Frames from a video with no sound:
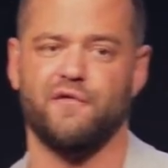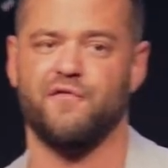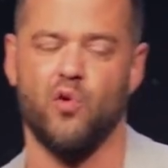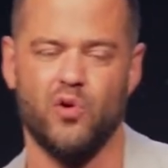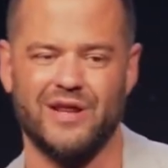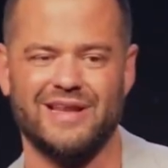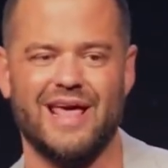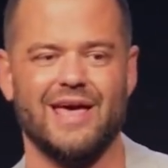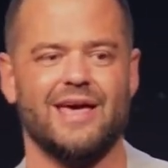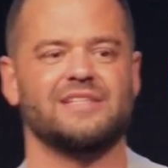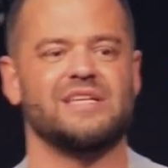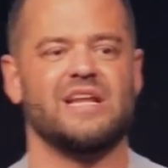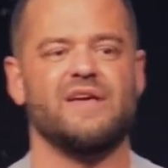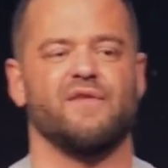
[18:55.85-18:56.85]
of 40
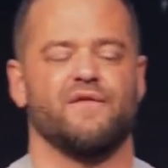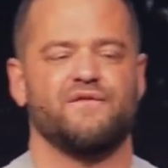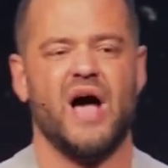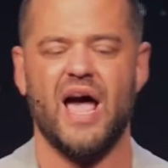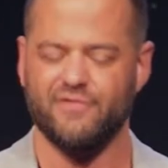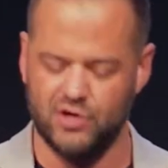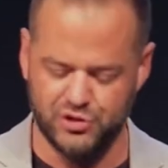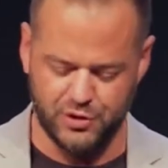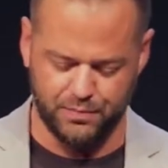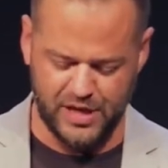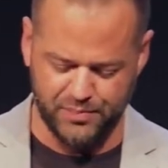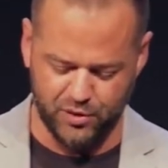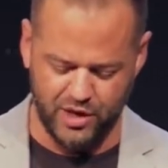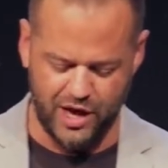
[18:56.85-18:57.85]
days and even 500
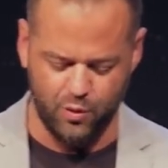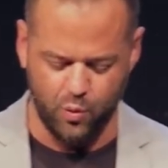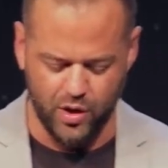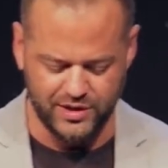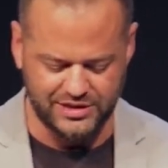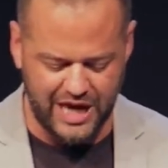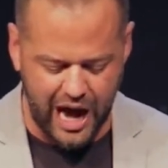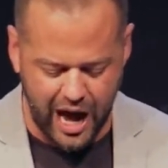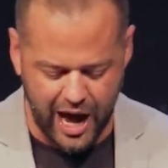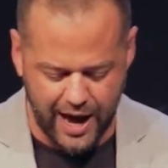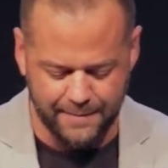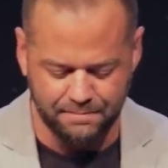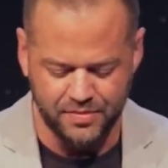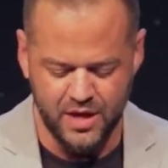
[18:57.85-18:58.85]
people at one
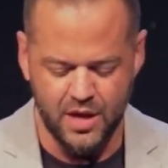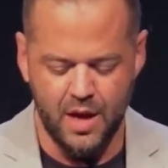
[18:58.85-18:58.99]
time,